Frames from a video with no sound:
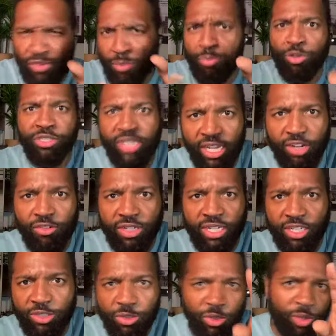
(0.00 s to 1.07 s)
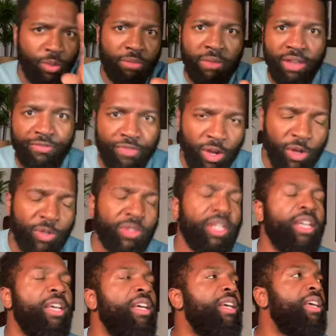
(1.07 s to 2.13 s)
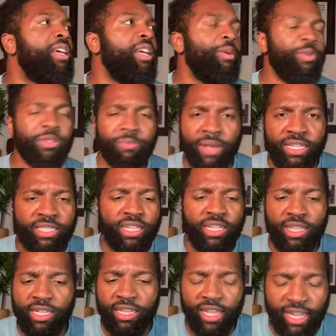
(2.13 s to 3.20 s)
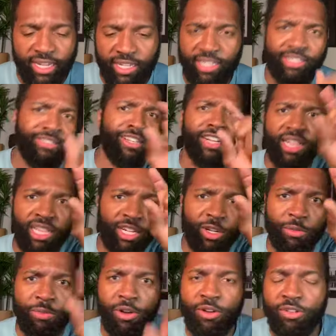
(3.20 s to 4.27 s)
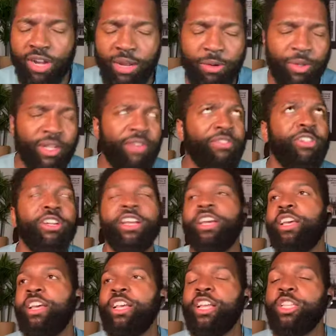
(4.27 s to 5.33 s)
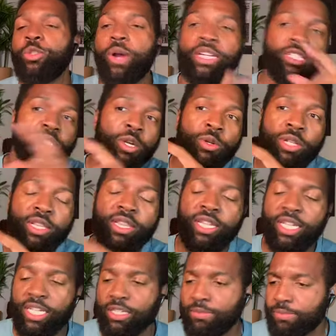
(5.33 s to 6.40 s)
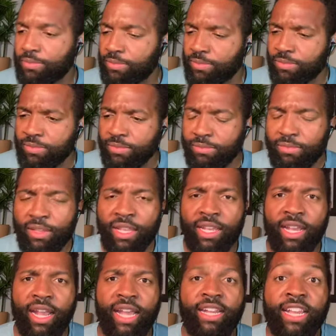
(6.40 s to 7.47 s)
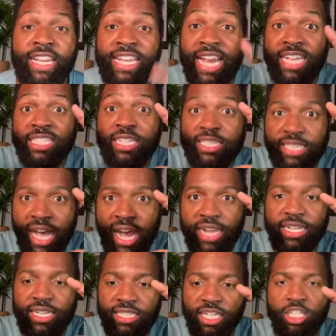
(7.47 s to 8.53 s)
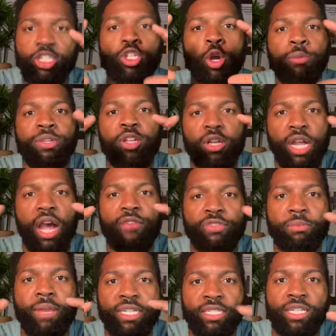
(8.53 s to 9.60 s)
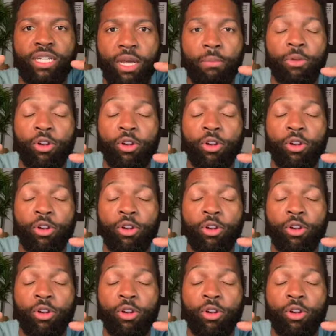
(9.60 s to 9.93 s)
It was basically like the clear program or whatever. So I showed a thing, and then he has a sign that says, Show me your confirmation number and your first name.